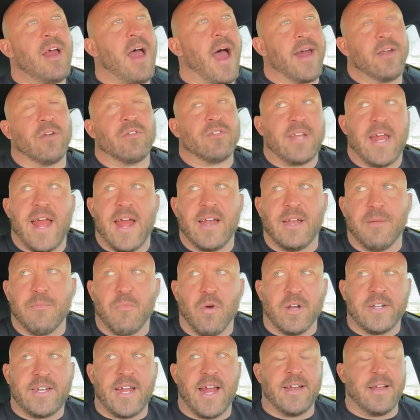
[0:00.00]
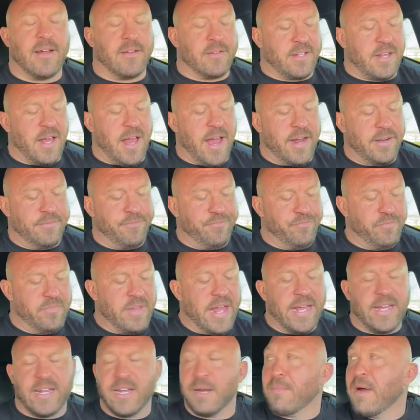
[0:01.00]
I don't tan anymore. I tan outside,
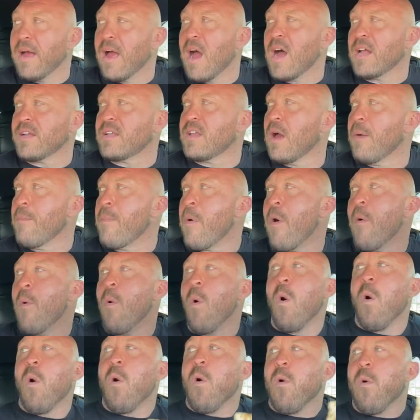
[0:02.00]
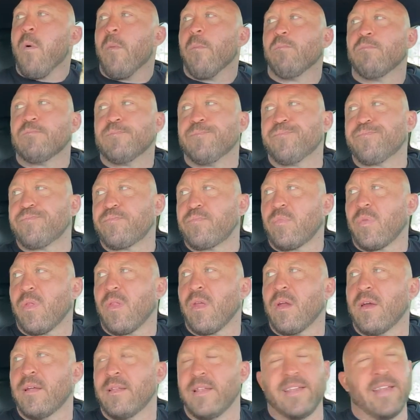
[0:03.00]
naked in my hot tub.
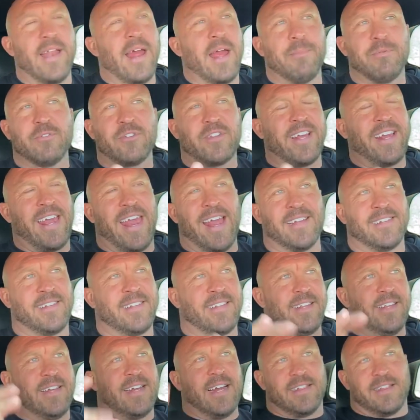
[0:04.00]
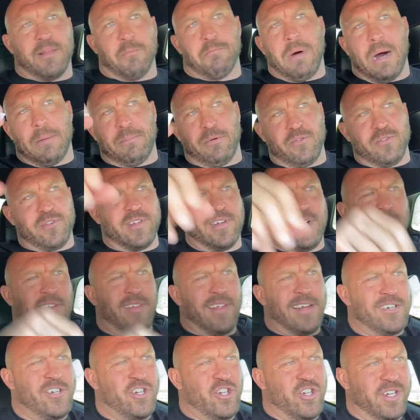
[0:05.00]
And the neighbors, they can't see. You got the bubbles and
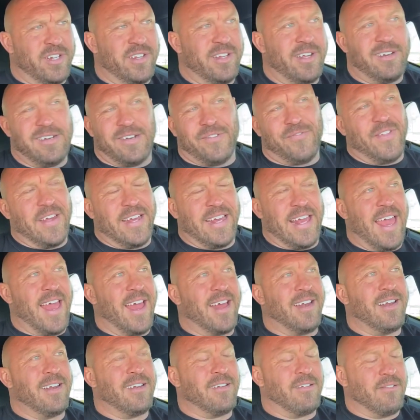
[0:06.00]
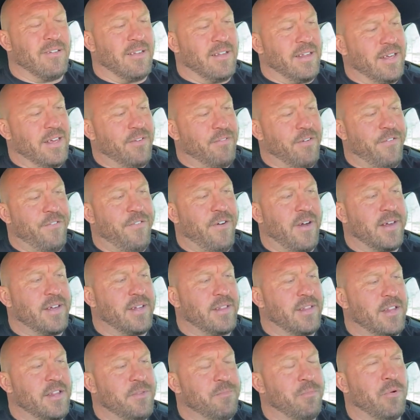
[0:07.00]
all that shit in there. And if they can, I don't really give a
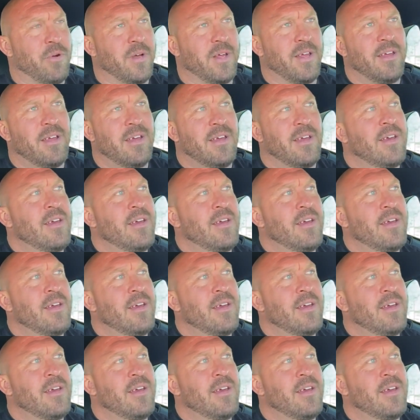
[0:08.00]
fuck at this point.